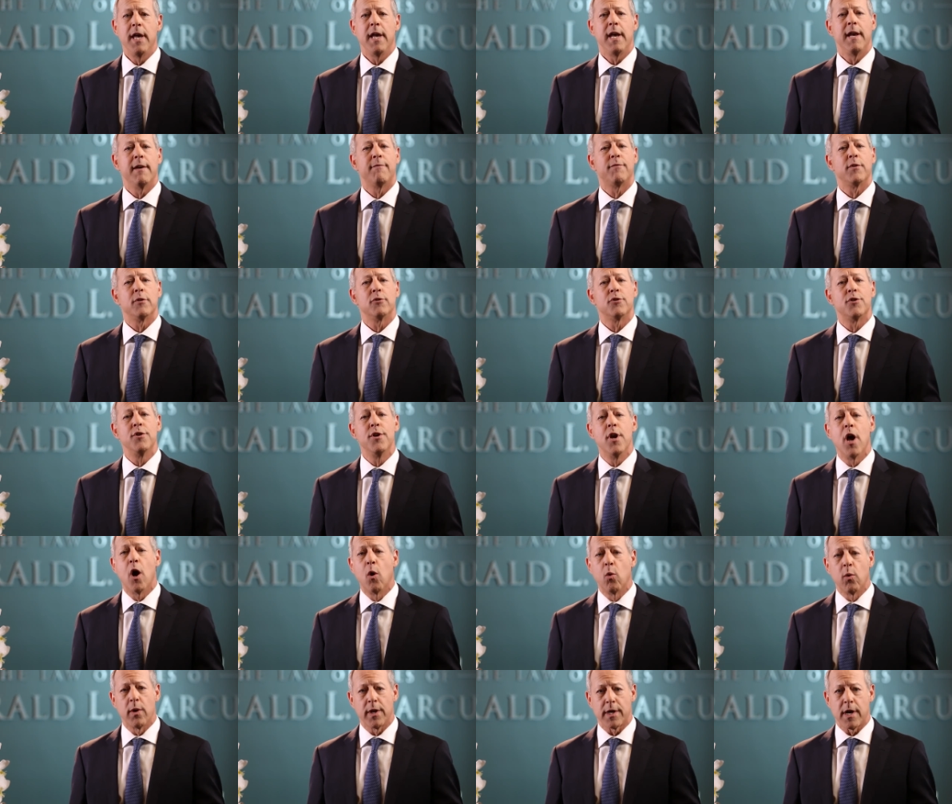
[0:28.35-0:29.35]
If there's
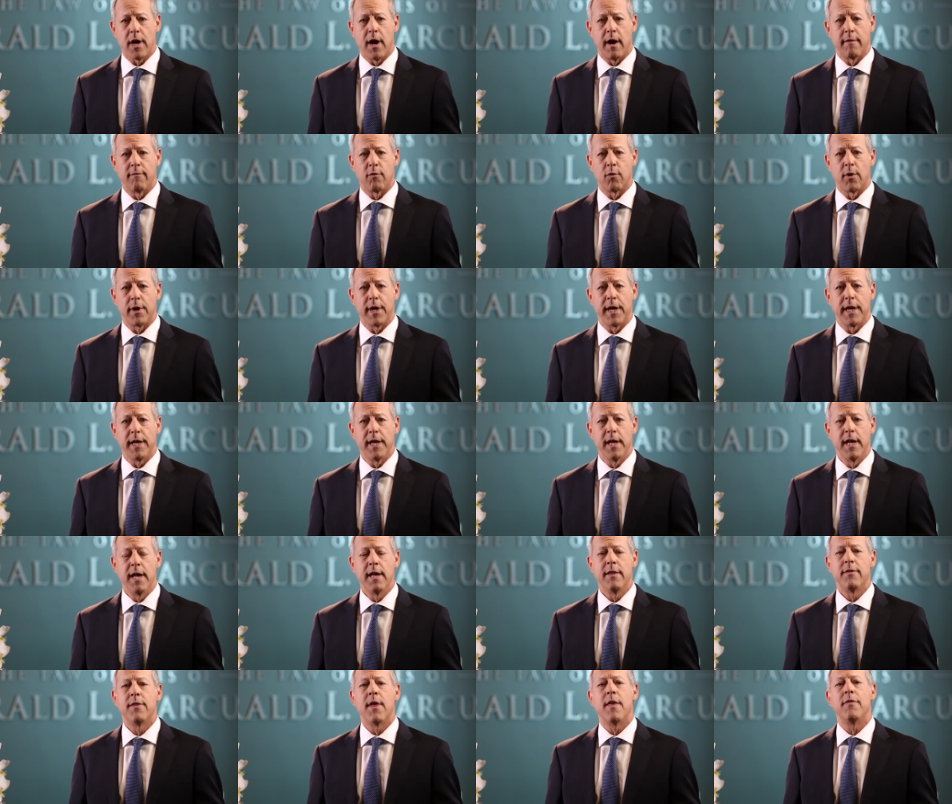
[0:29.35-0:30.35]
no recovery,
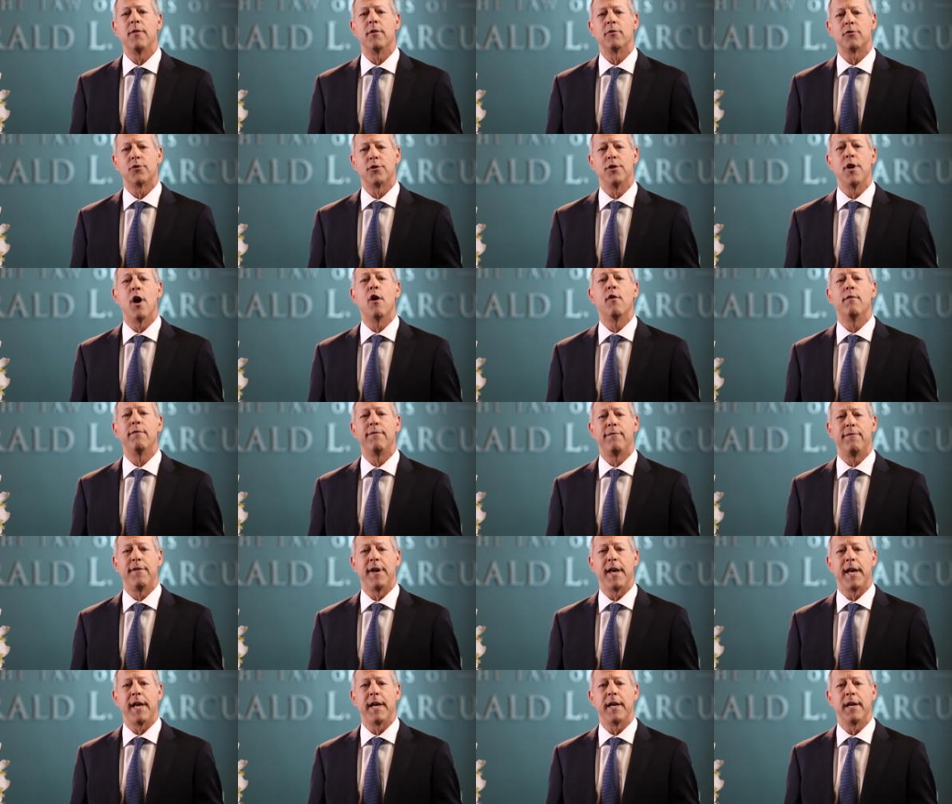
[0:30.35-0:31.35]
then there's no
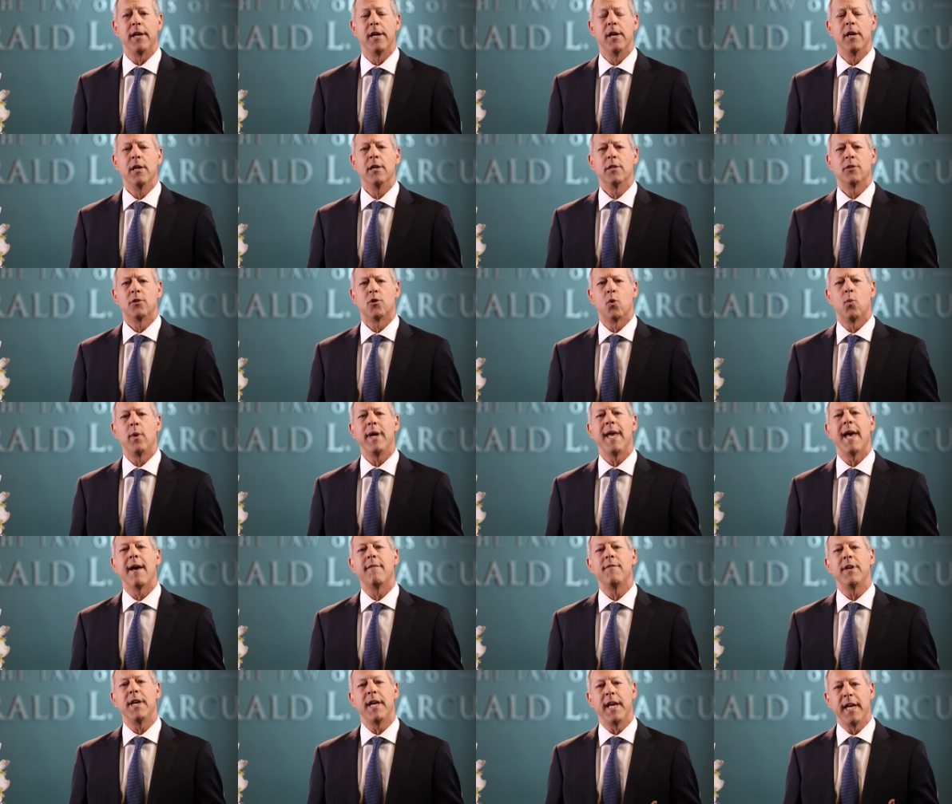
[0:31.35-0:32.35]
fee. So we
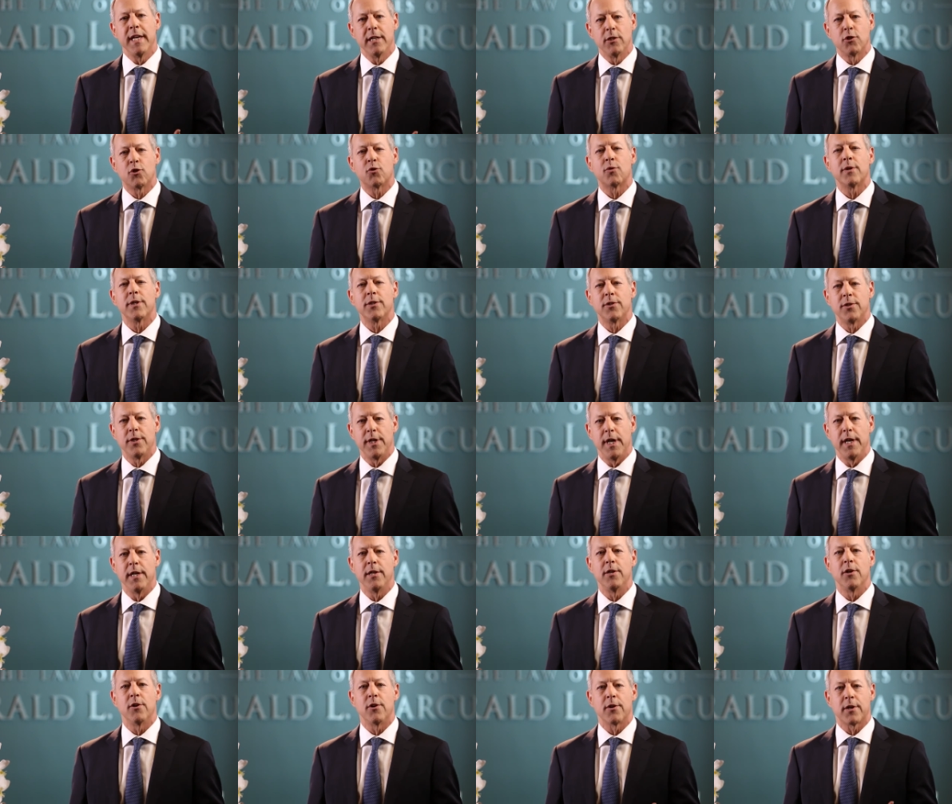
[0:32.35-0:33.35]
have an interest
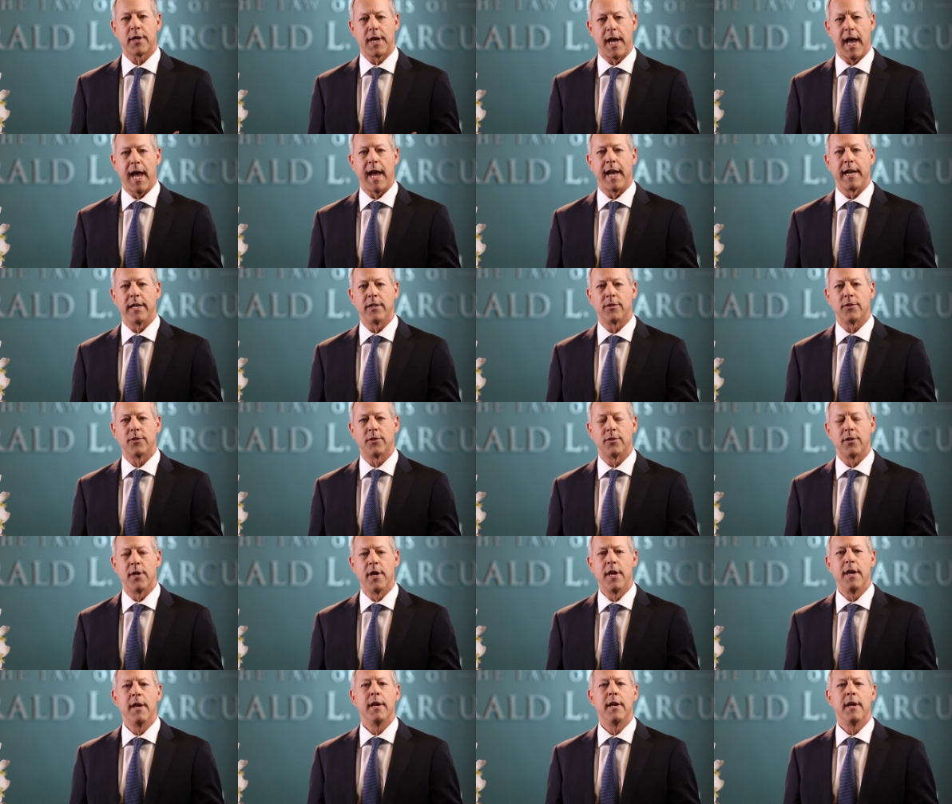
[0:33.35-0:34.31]
in your case.